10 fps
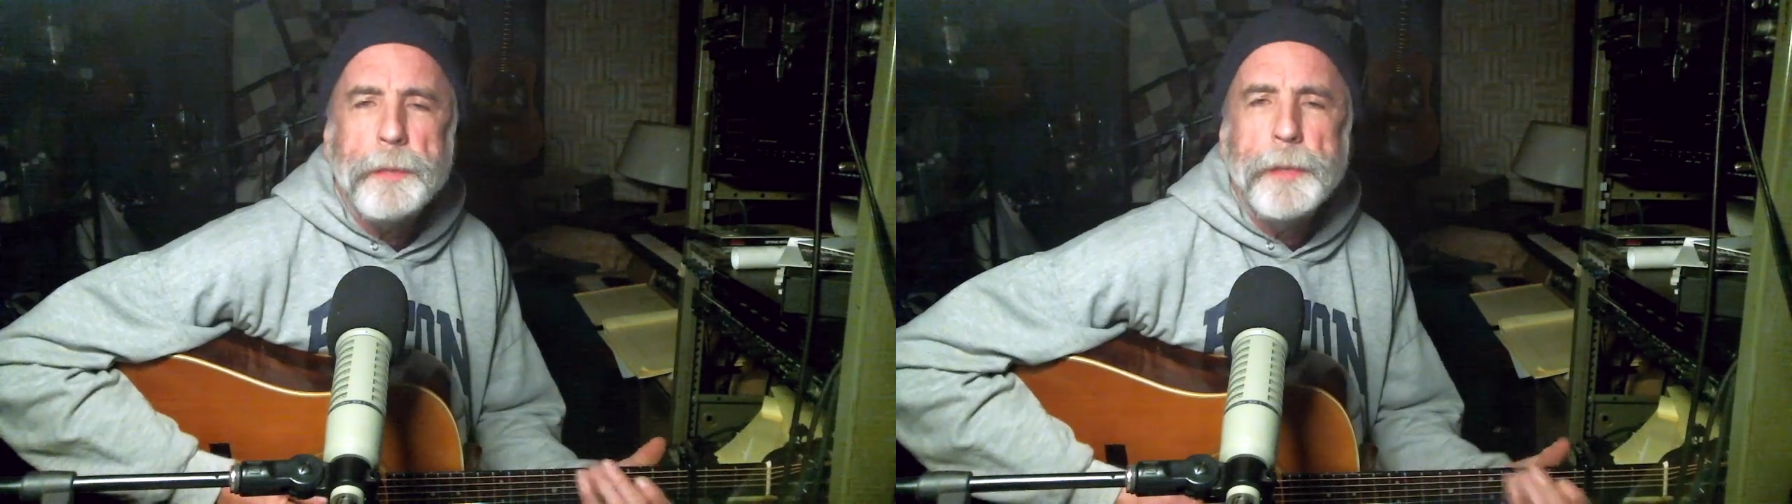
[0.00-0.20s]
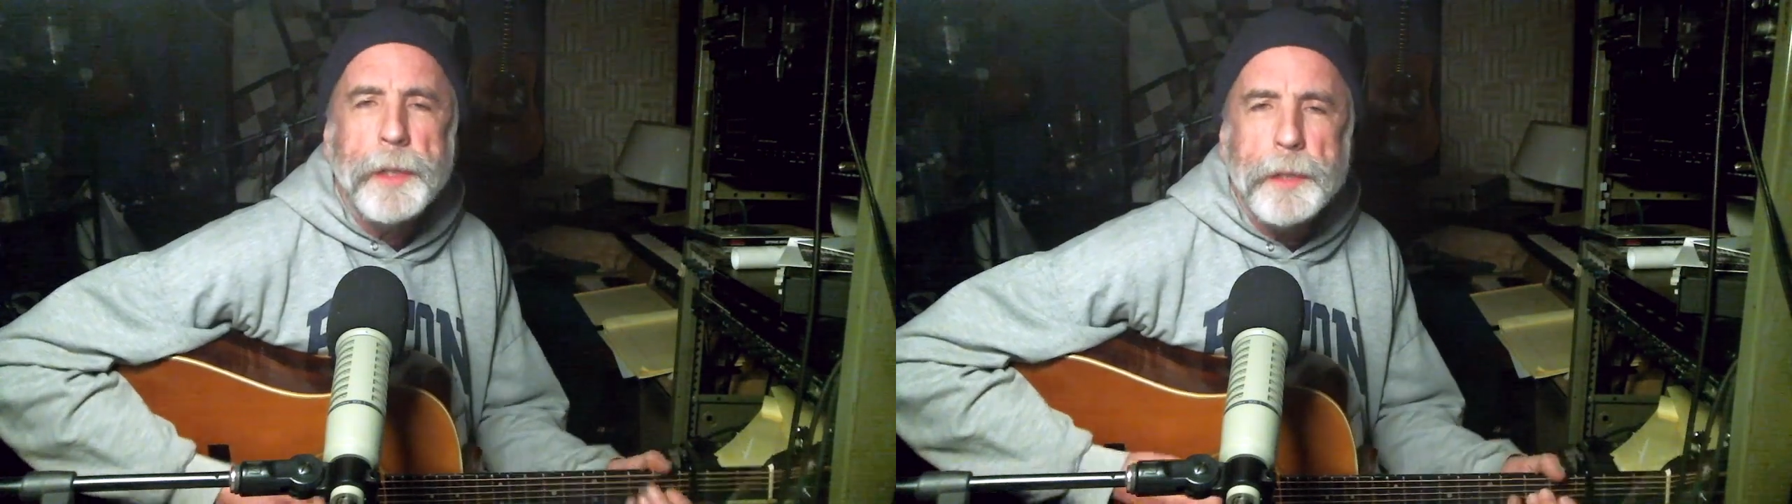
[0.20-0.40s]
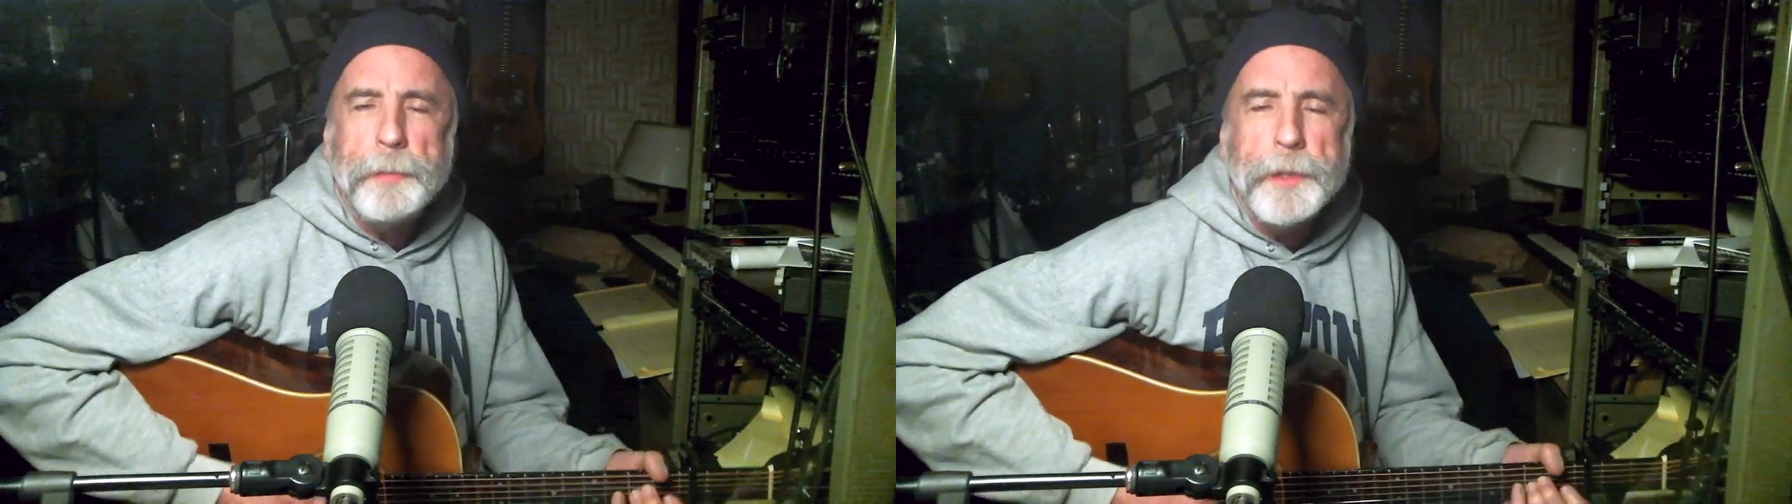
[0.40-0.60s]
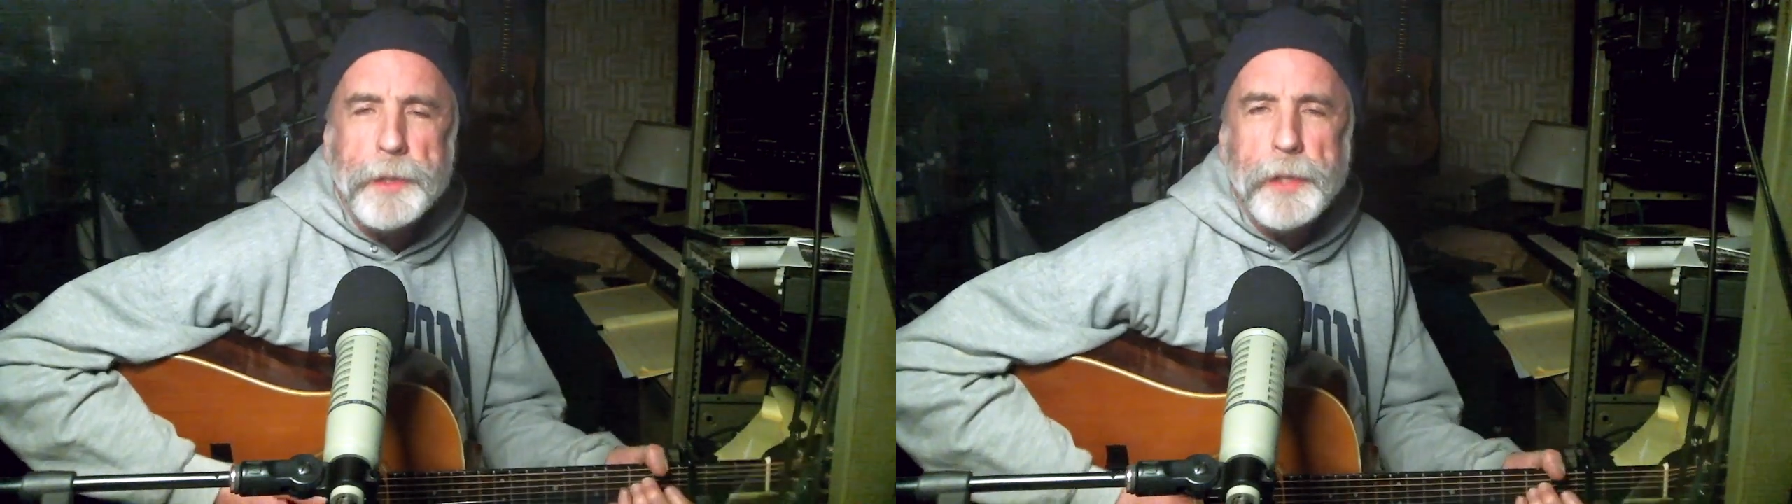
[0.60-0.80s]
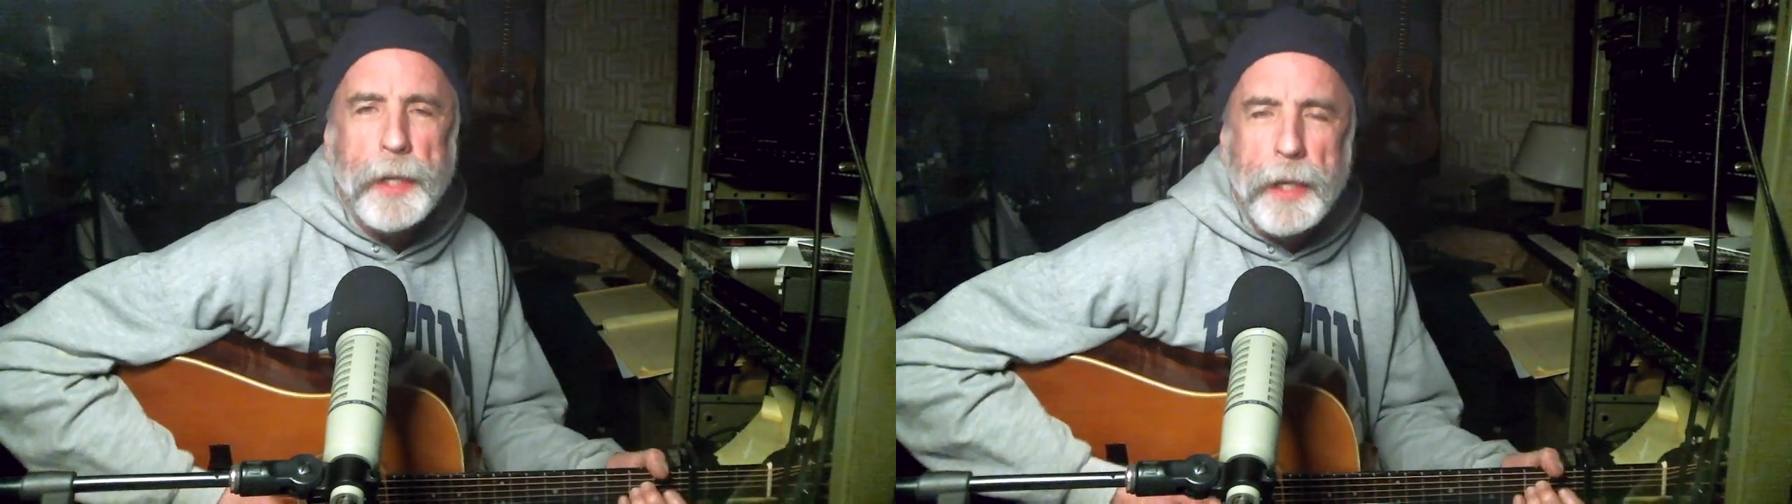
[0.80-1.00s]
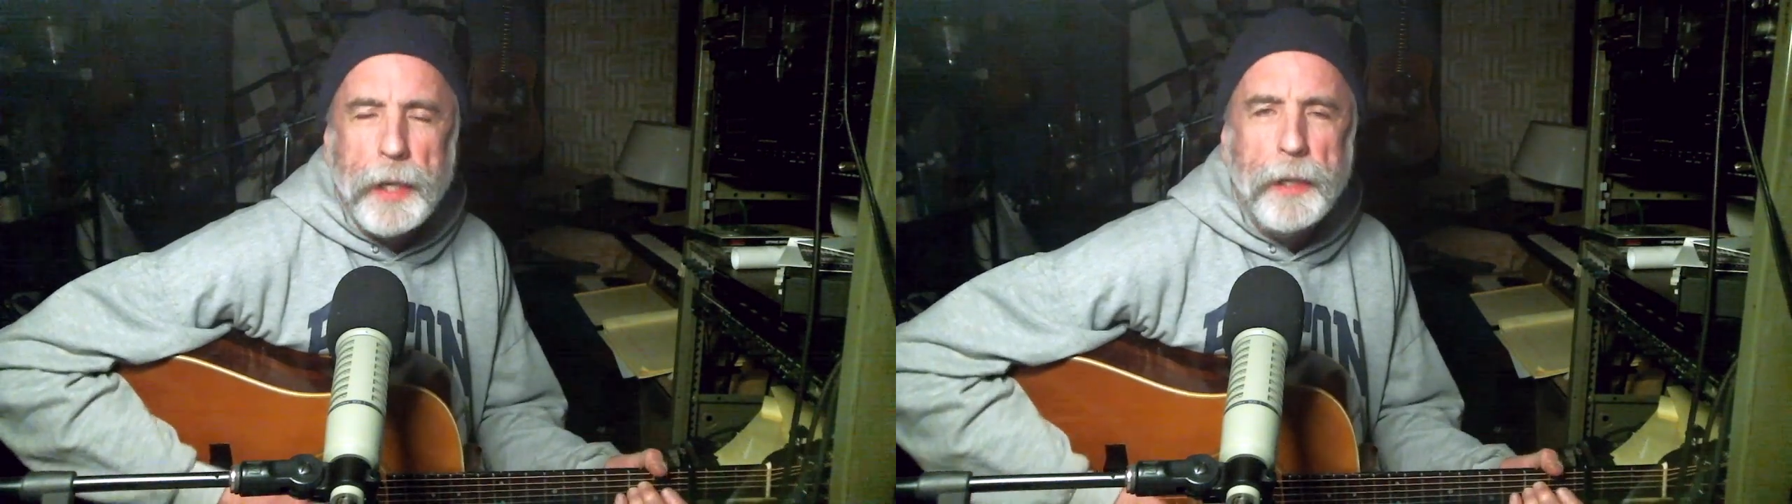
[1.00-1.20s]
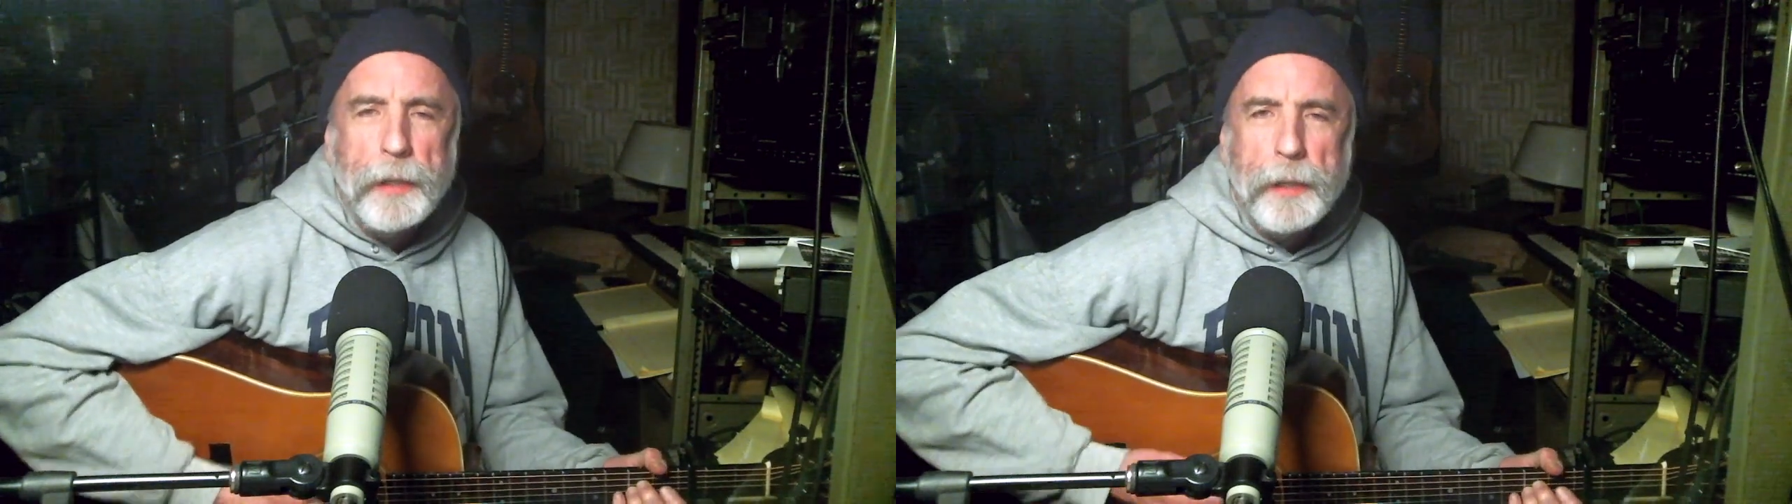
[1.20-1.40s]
makes me sad.